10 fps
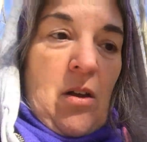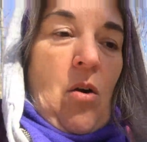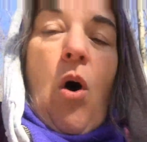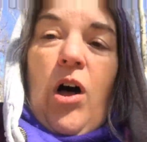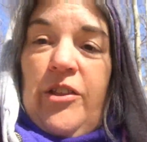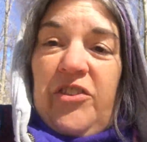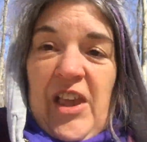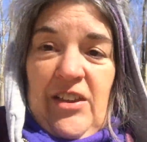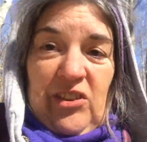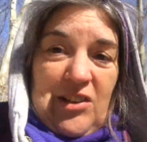all the
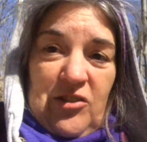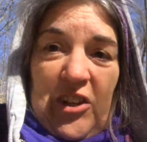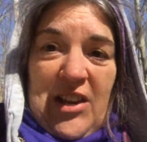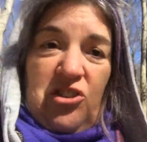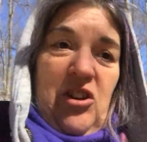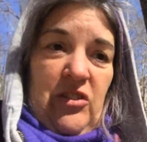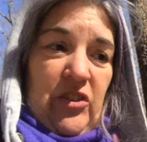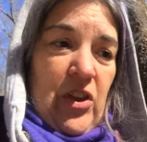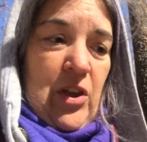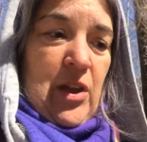
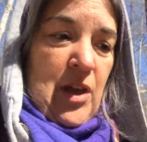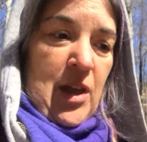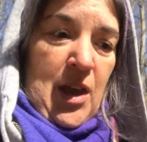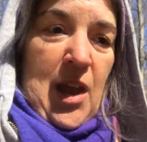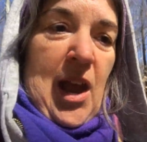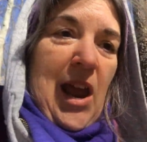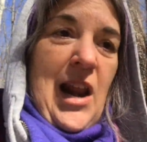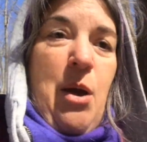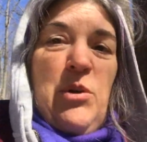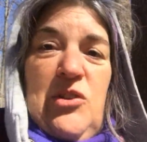sessions.
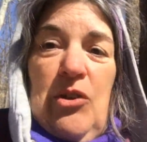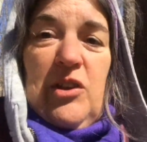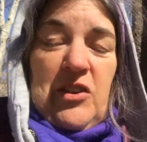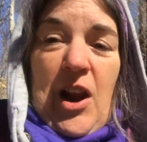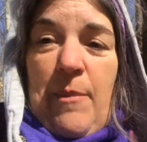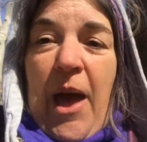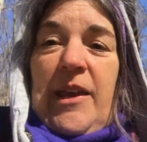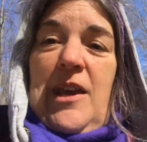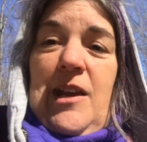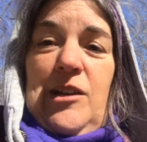And I would do this, and I'm
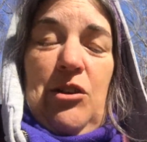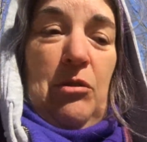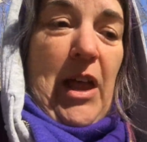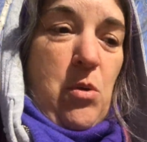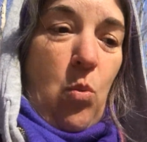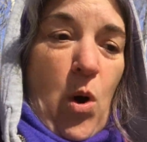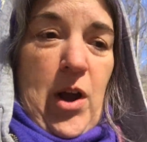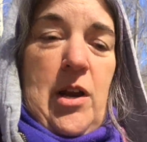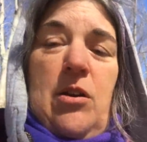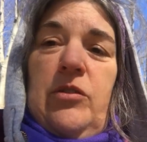not kidding you, like
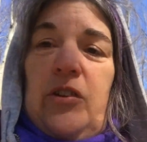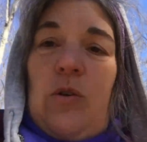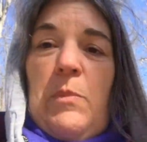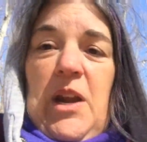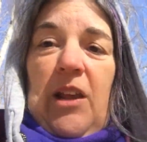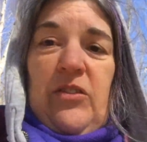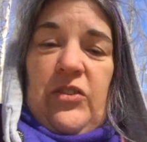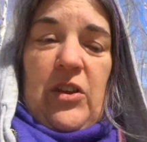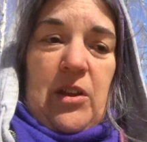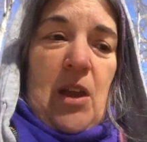1 or 2
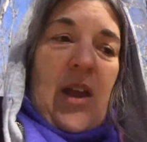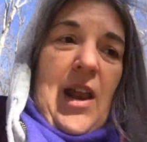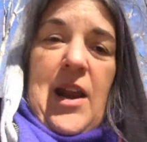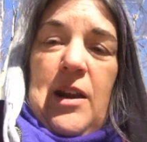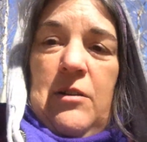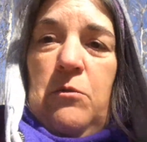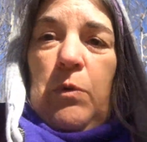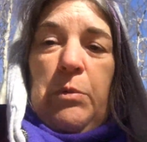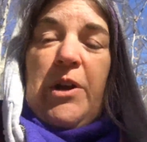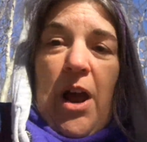minutes. And then
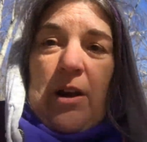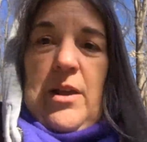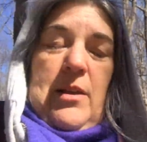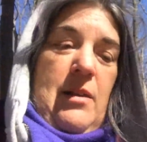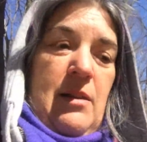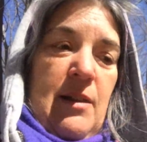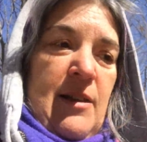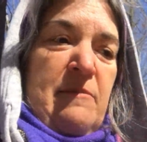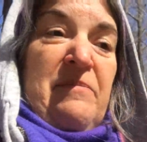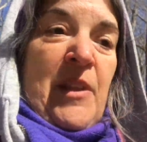we were done.
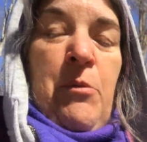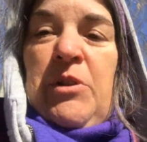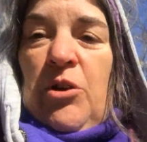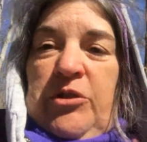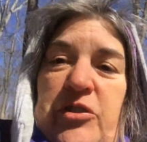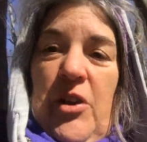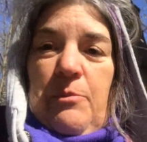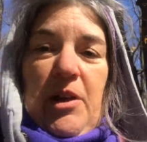And we'd go do something